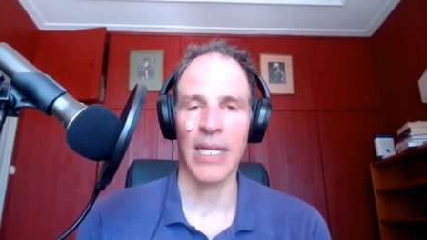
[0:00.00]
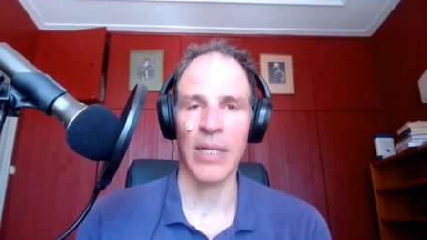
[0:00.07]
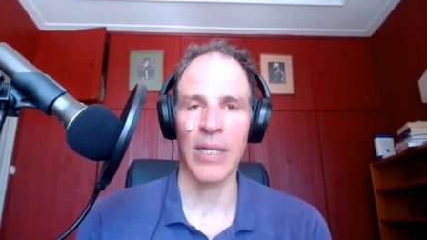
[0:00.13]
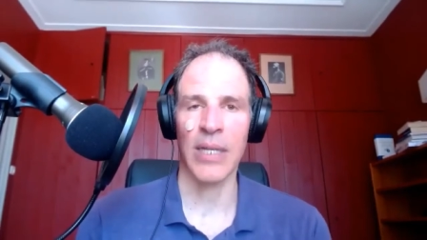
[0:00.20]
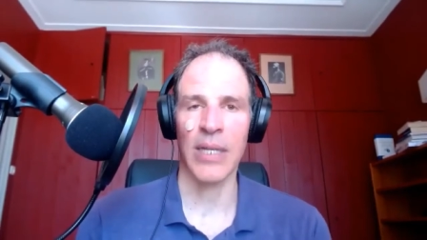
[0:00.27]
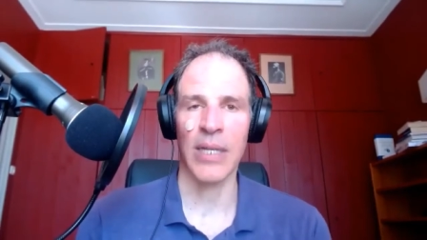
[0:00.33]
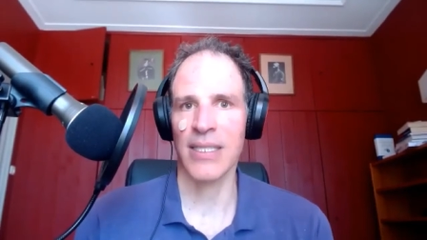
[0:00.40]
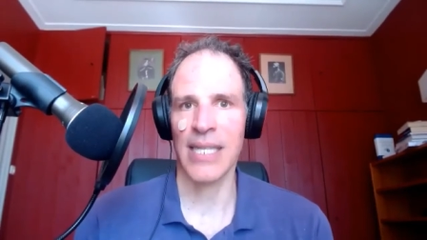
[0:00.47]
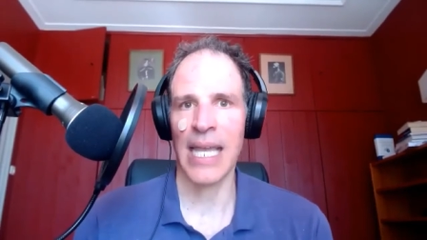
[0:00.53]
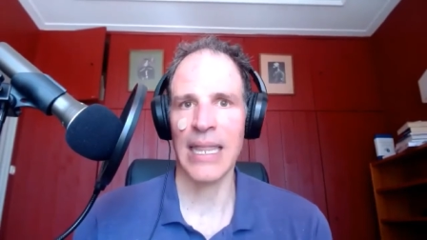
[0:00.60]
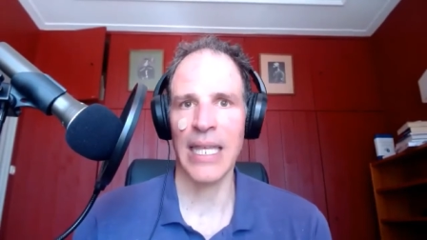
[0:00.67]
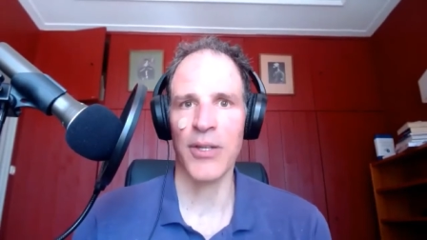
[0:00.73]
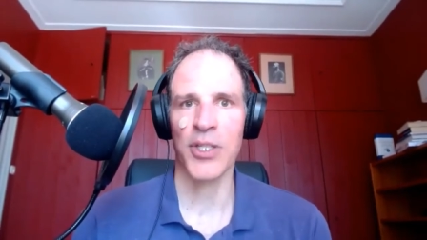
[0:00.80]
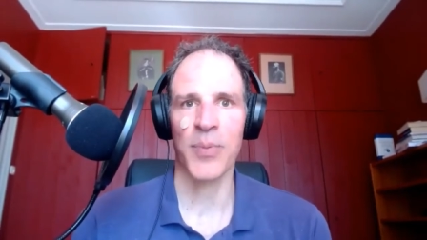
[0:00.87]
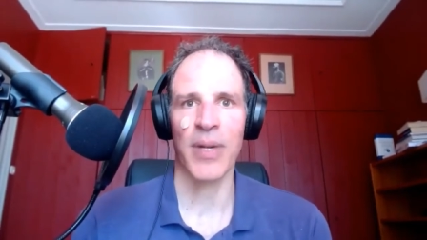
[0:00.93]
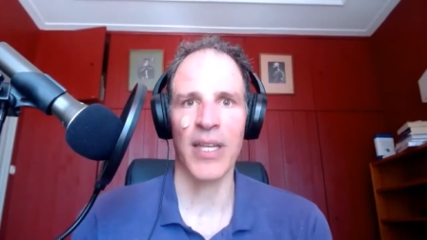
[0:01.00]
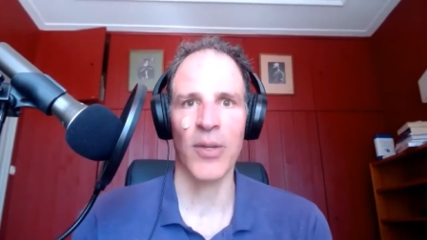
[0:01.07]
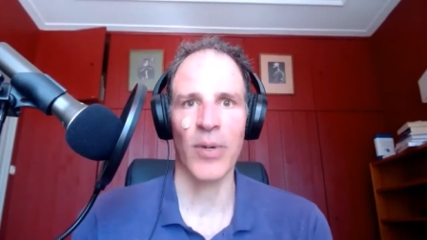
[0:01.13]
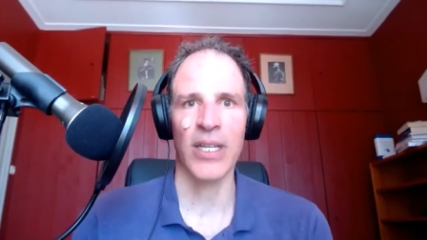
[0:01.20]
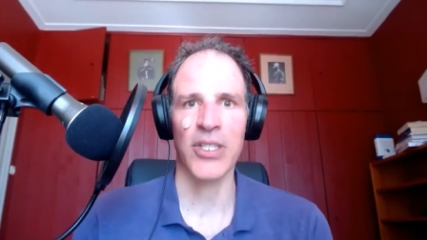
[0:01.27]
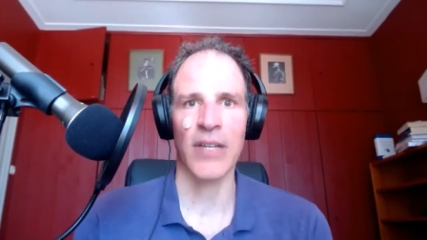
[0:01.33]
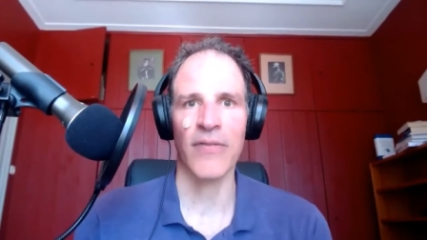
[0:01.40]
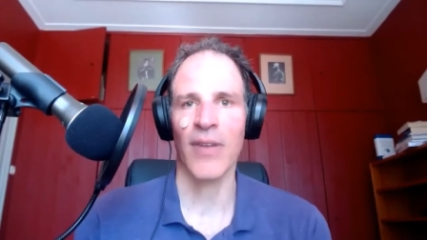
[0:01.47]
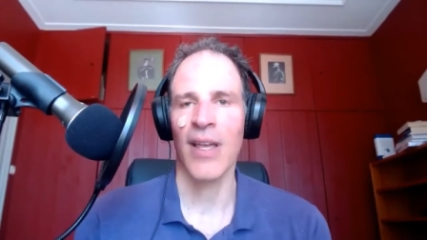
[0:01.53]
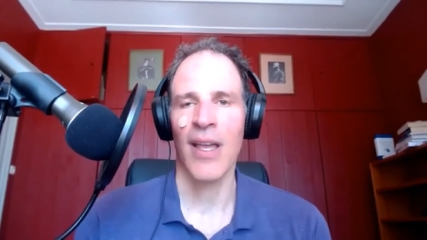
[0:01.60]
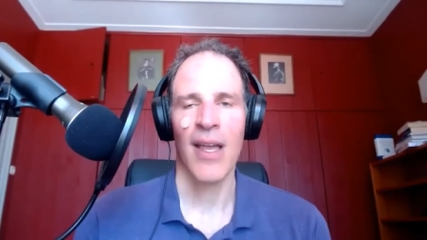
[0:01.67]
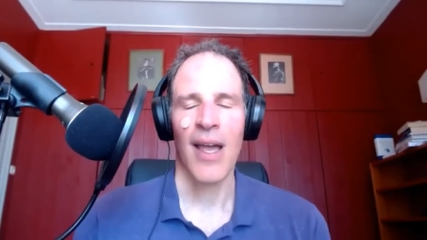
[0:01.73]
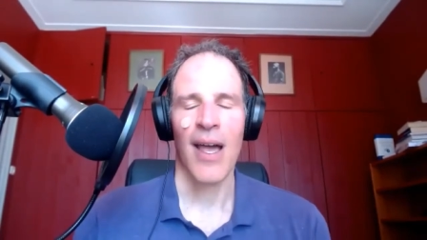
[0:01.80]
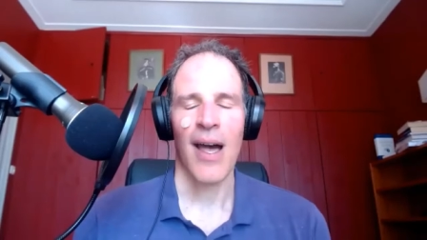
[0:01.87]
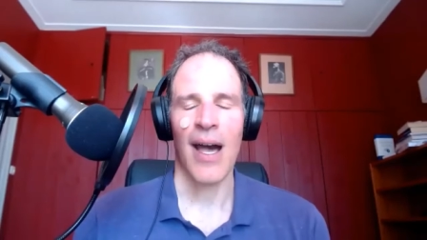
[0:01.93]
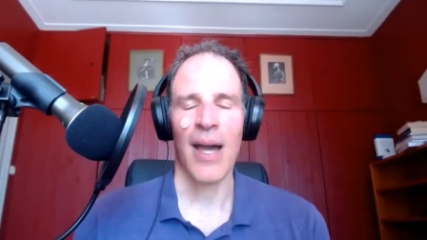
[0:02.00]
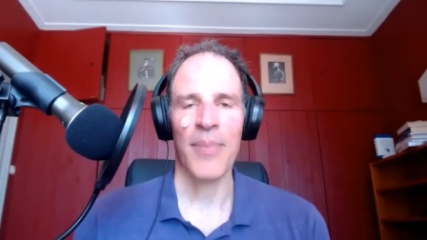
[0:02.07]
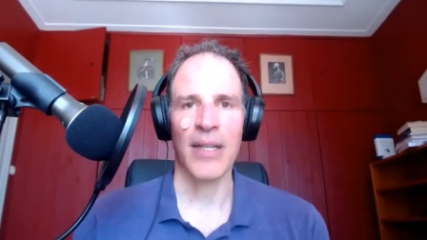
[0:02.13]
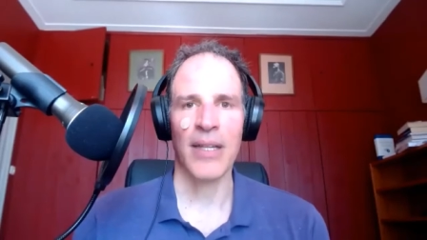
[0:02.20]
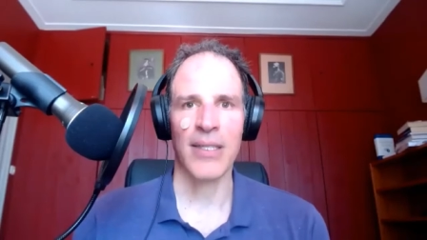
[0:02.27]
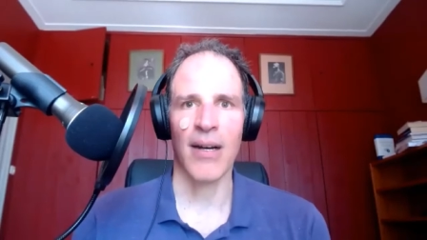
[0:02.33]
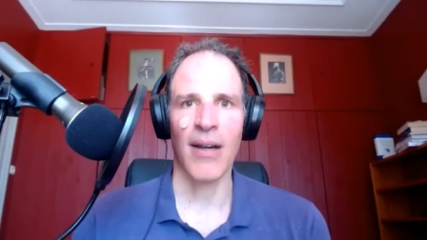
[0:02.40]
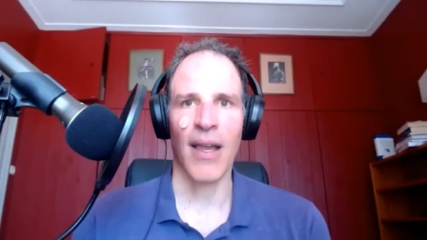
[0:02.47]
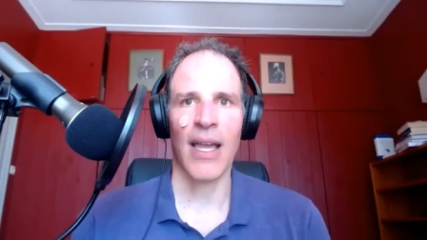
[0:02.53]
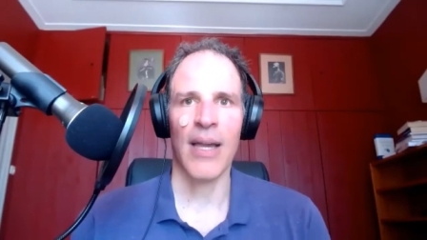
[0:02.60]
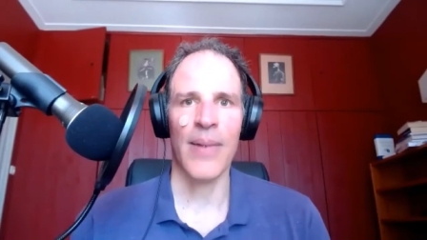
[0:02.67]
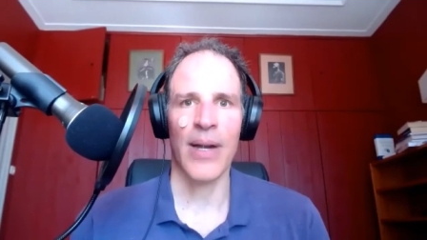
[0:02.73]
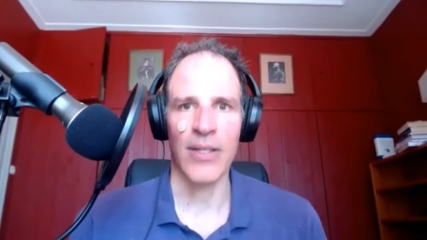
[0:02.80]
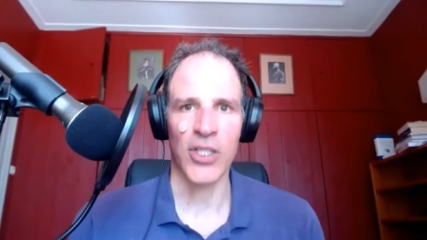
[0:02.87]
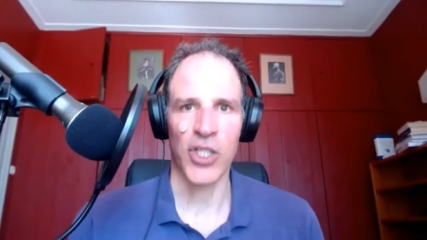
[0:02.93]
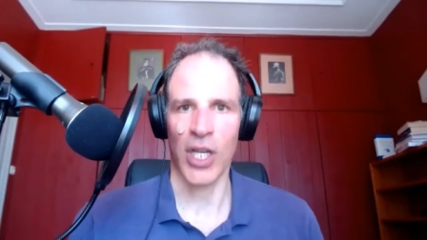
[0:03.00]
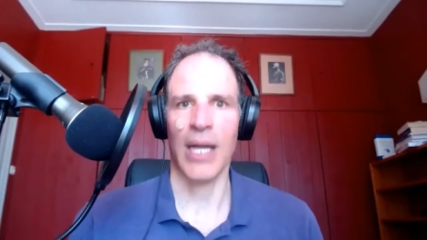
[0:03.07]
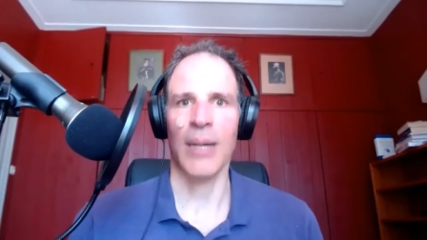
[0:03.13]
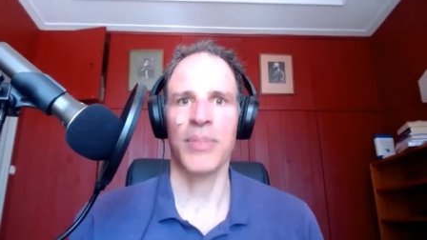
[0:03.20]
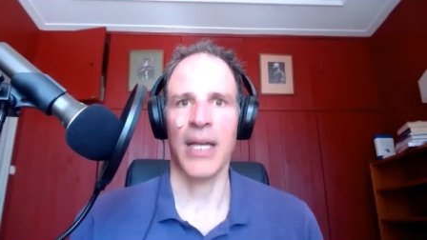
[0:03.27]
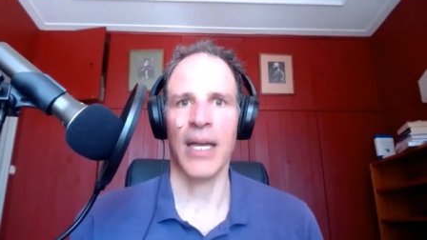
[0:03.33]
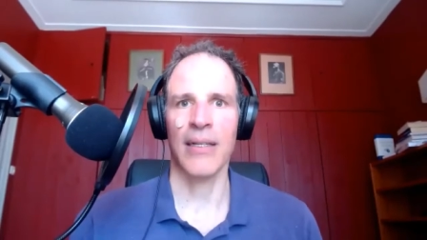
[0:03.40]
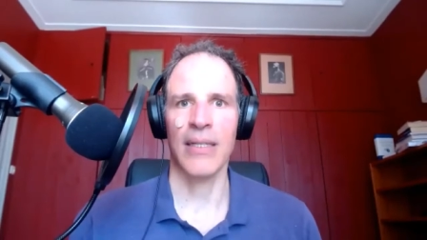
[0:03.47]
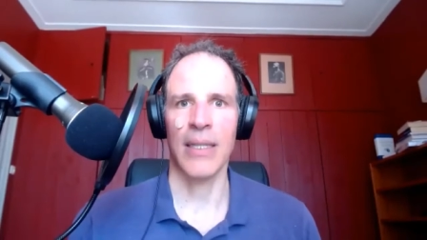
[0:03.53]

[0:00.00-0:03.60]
And when I say leaders, by the way, Jeff, I'm not talking about a job title.